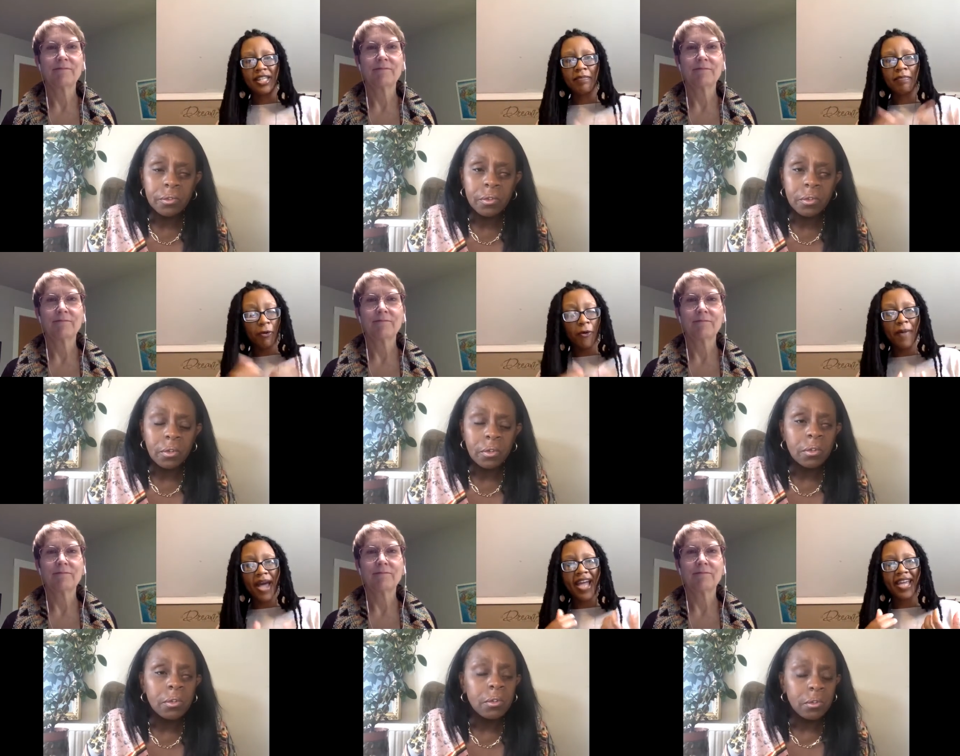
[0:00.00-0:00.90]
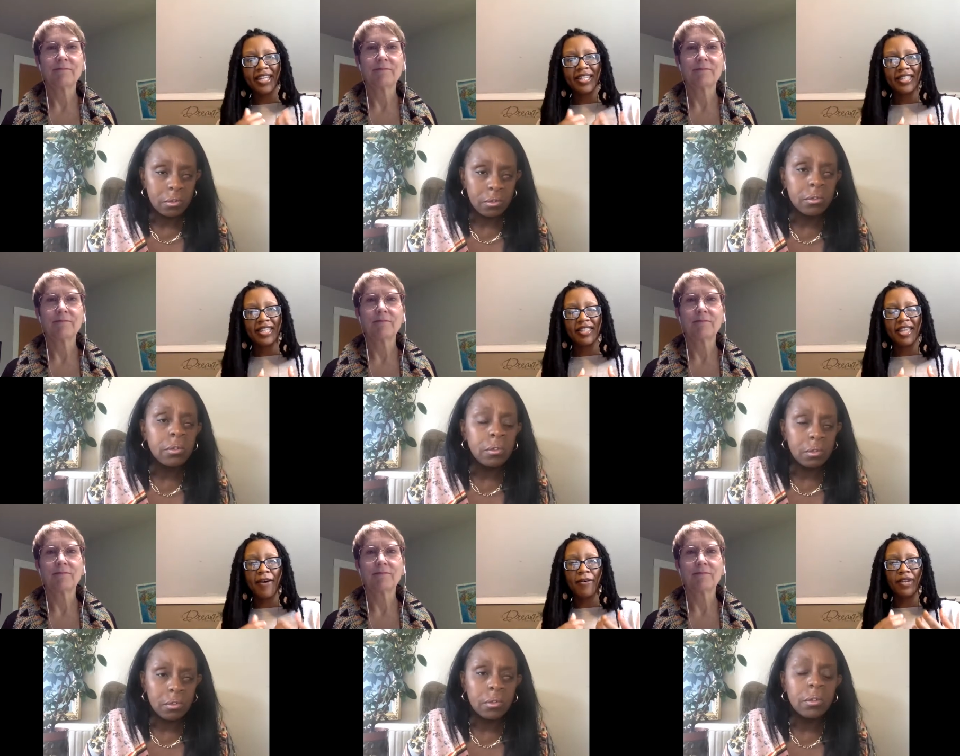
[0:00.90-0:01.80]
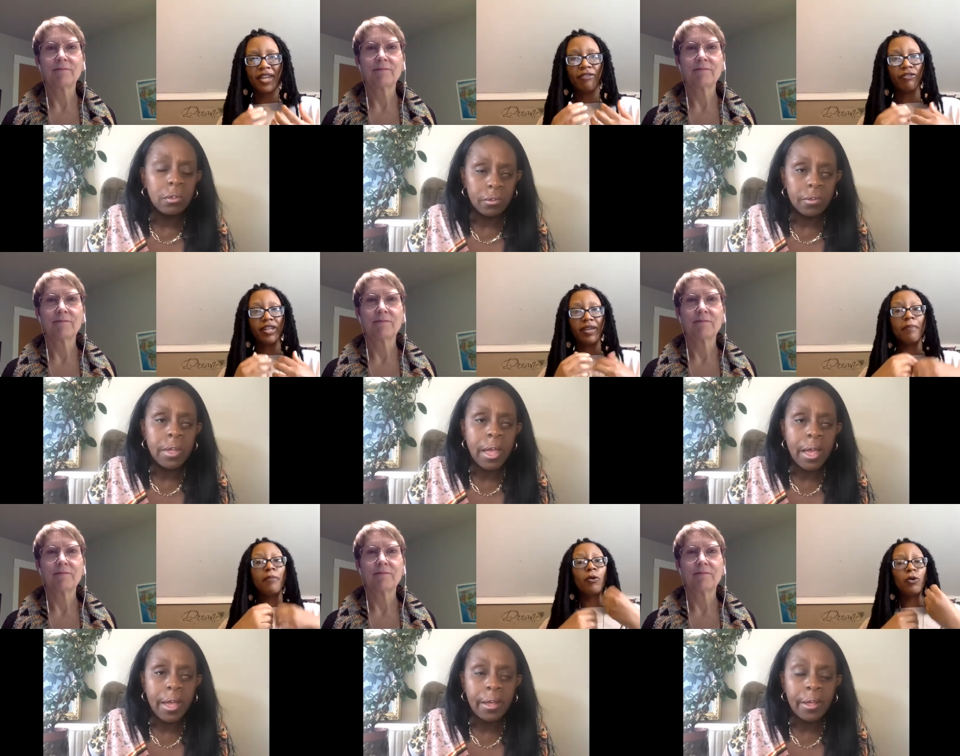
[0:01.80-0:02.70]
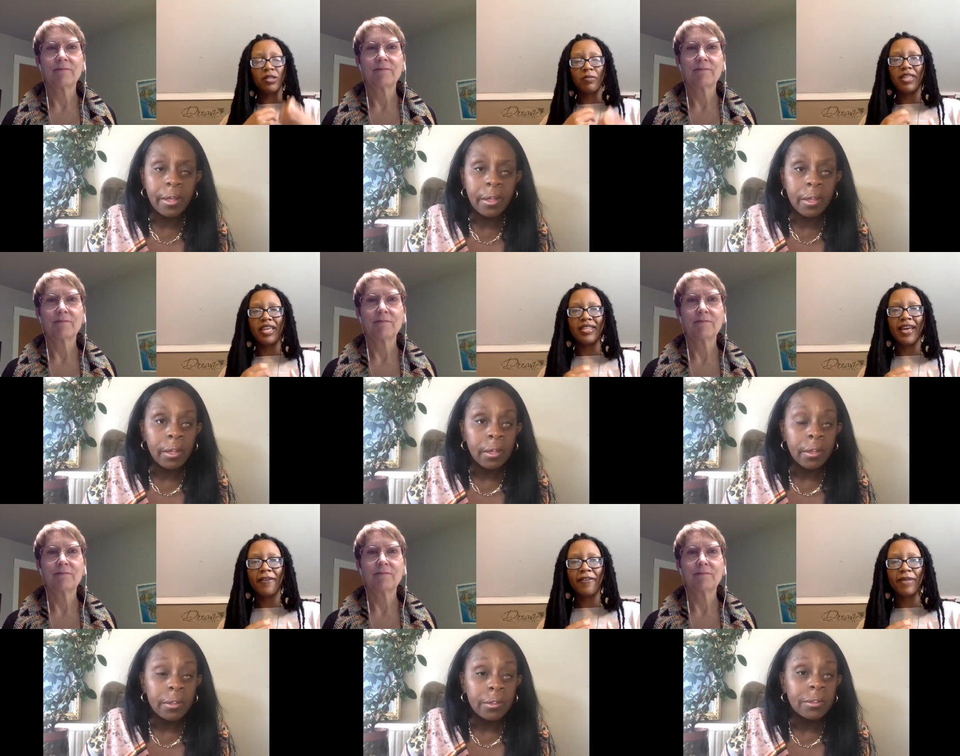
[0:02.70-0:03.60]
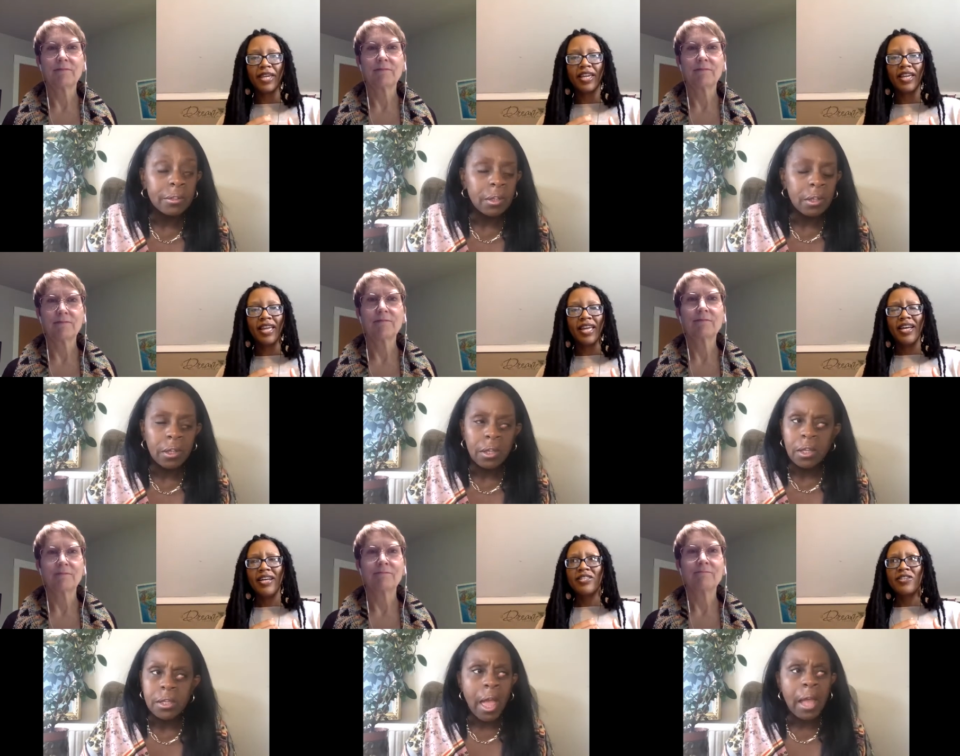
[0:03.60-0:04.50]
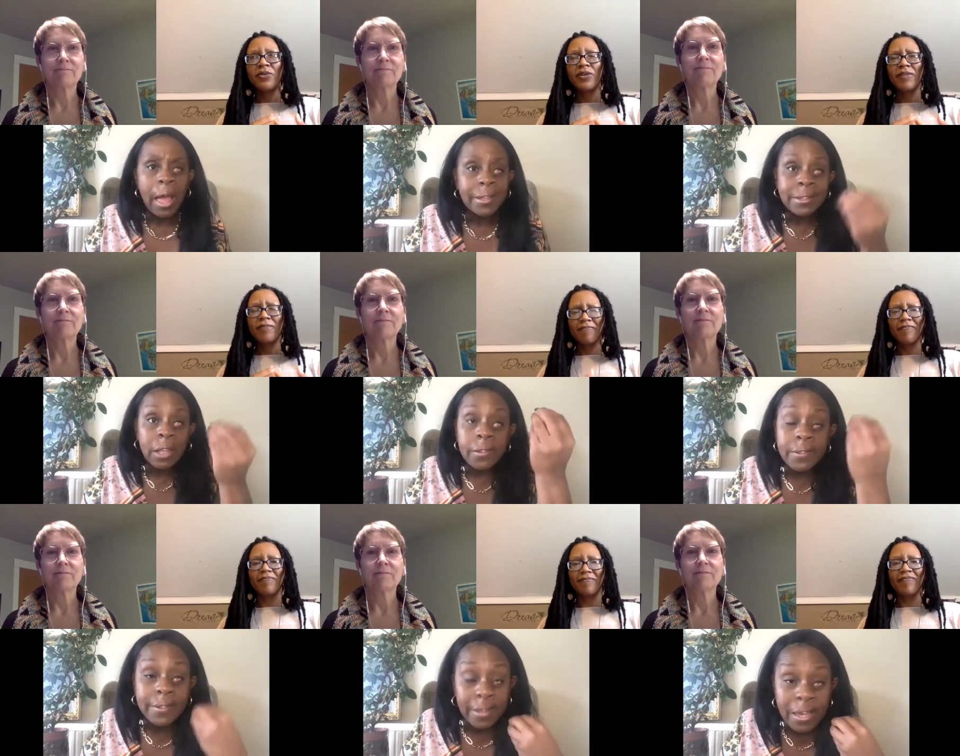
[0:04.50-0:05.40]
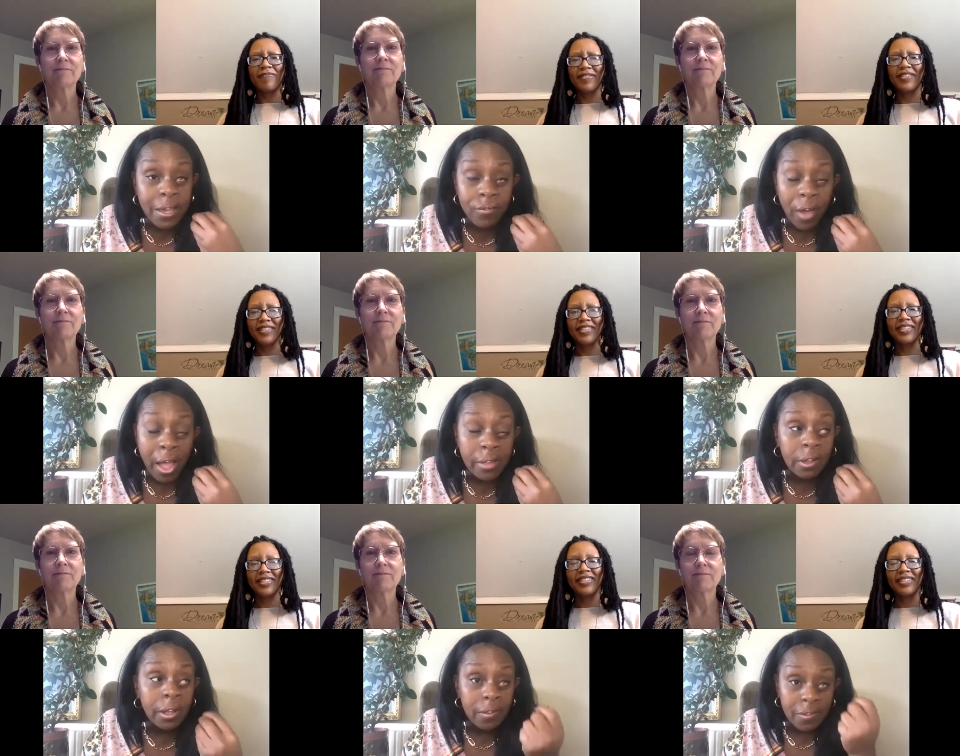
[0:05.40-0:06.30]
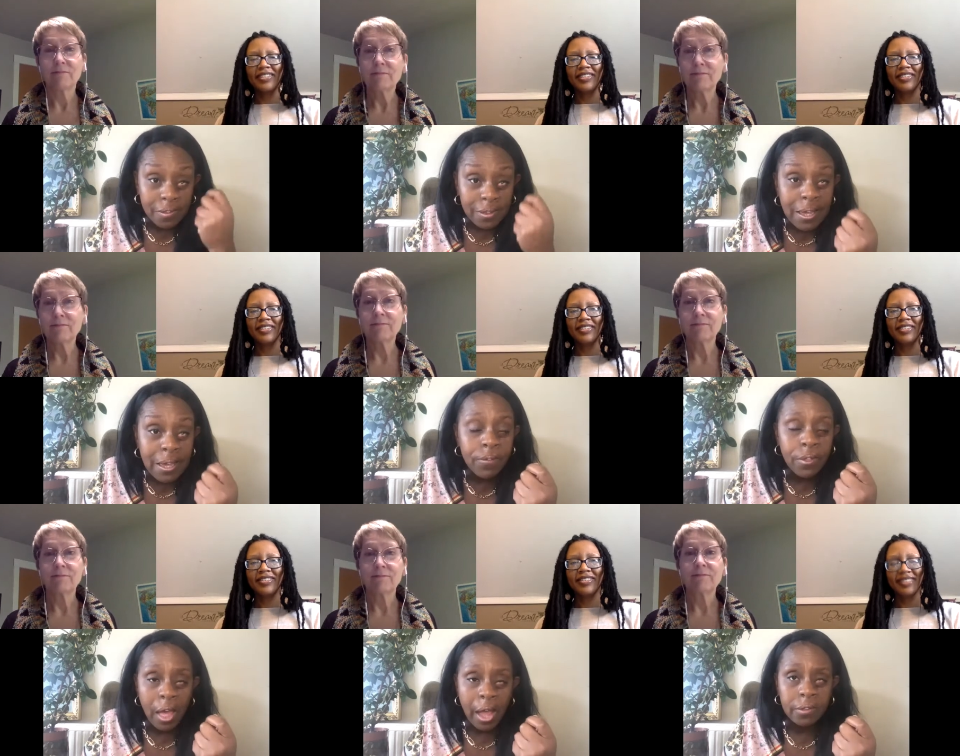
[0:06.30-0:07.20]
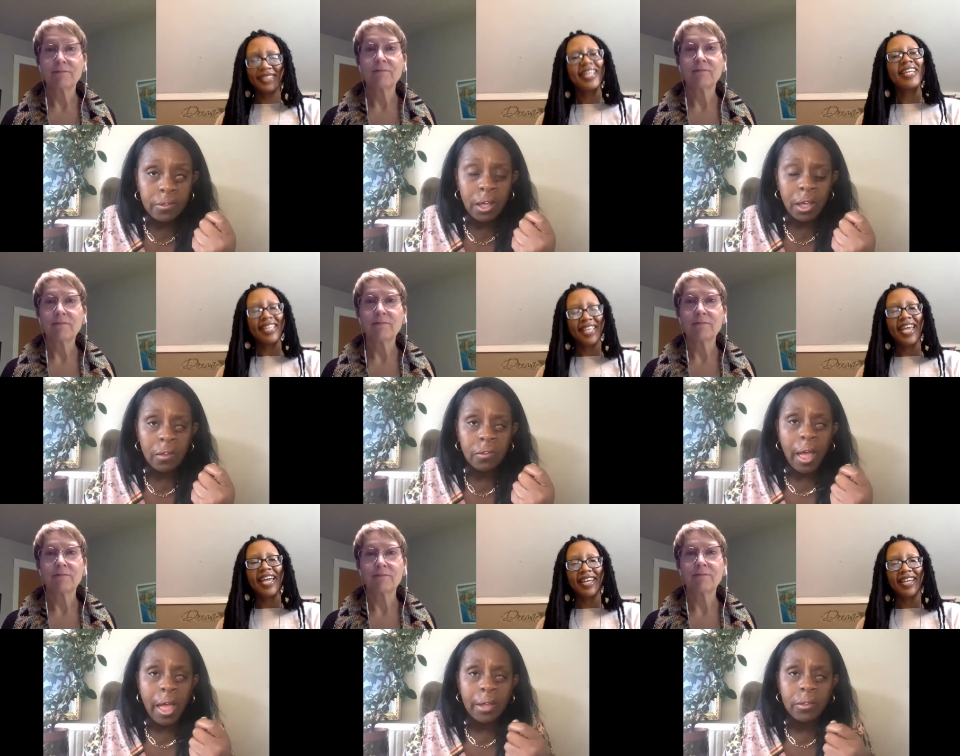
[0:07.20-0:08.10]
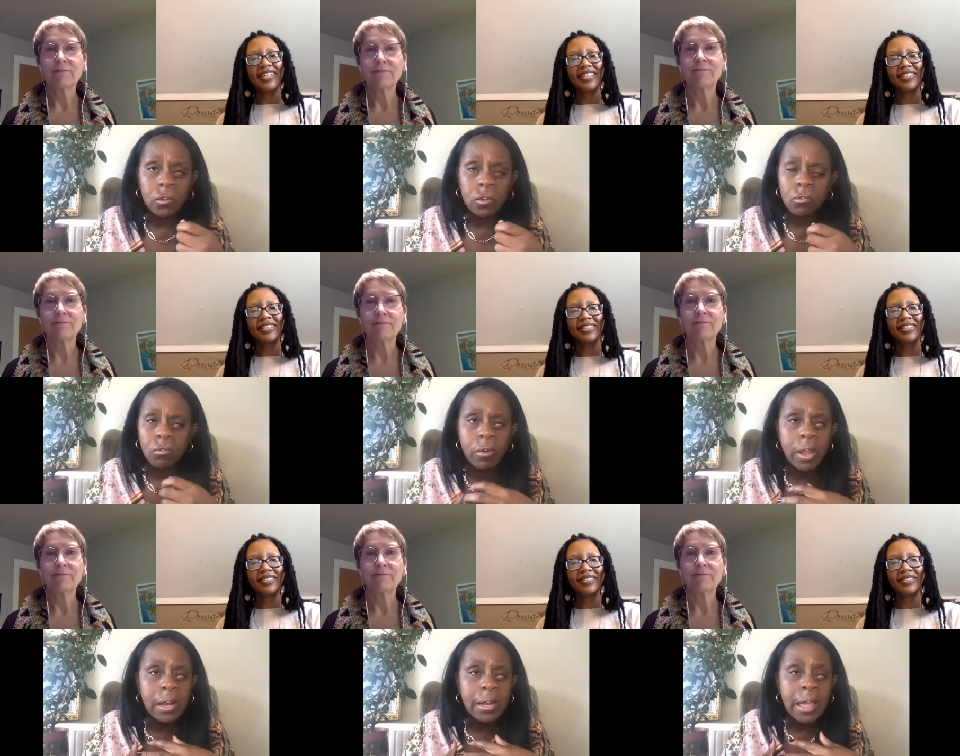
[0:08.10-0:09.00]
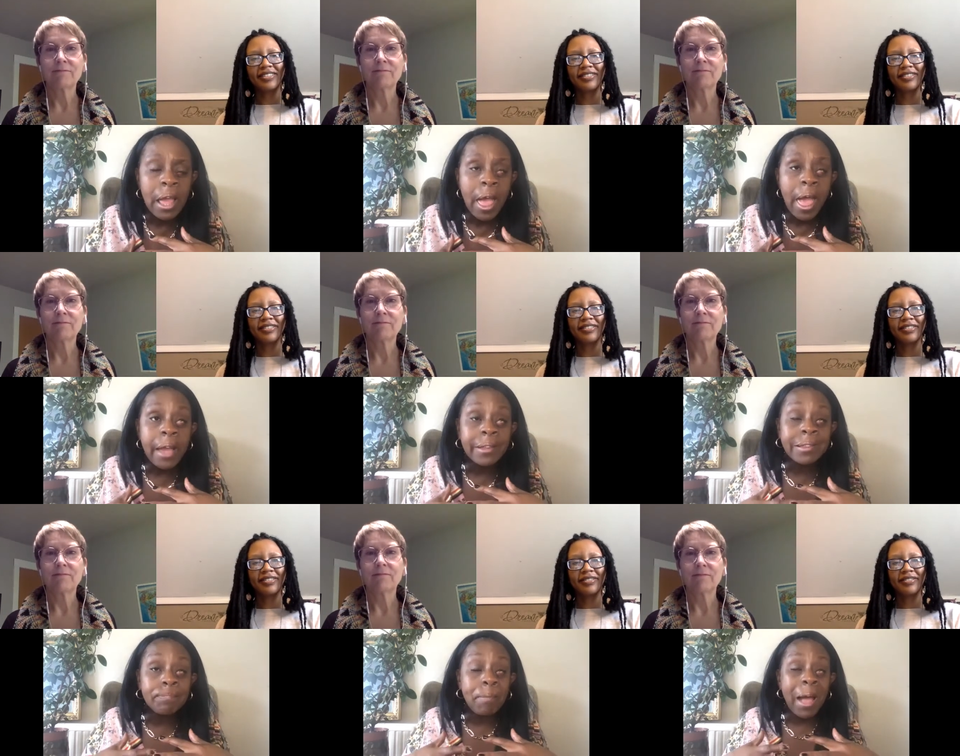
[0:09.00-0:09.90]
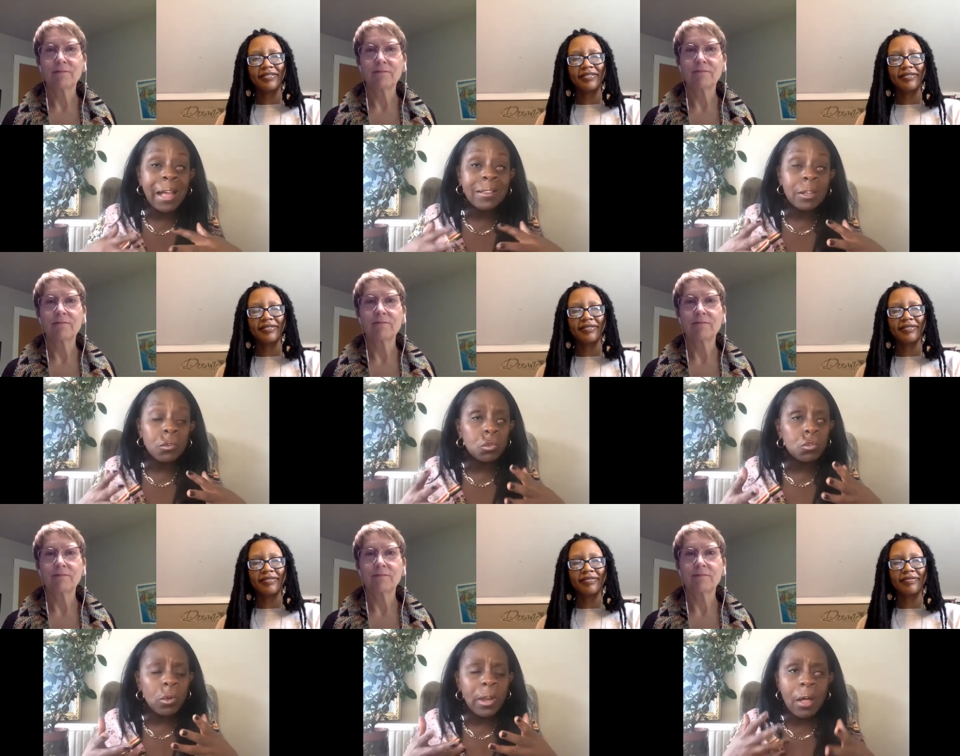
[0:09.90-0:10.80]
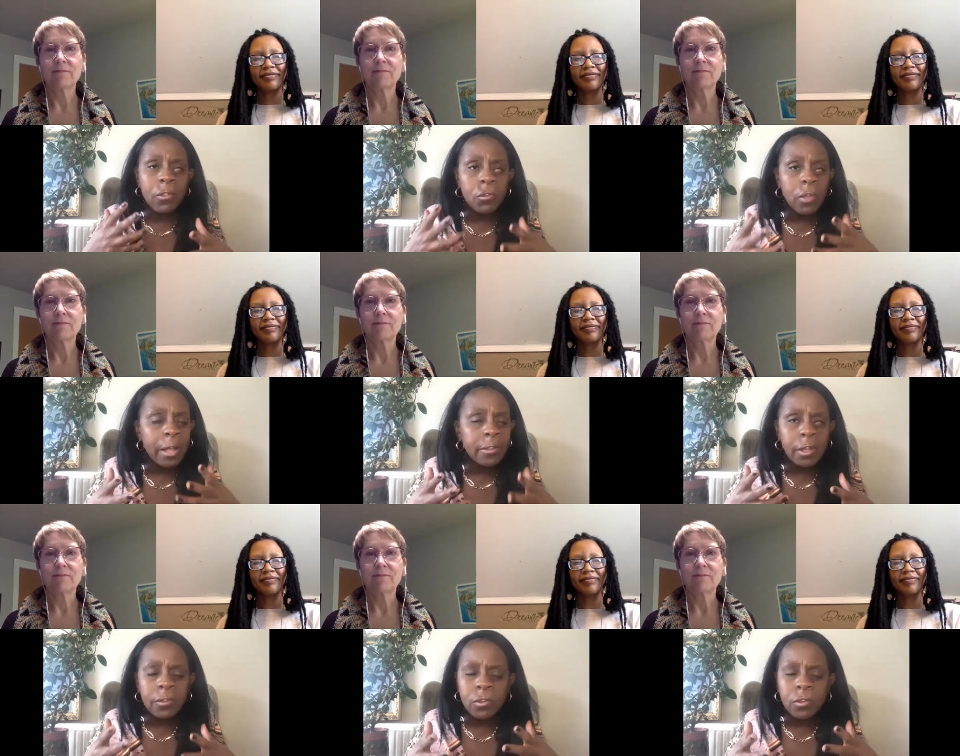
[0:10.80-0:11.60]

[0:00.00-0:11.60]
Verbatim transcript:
Speaker 1: to pull back and sit down and really pull some things out of me. Yeah, so, like conceive. I had to
Speaker 2: conceive the ideas. I had to really expand in order to allow those ideas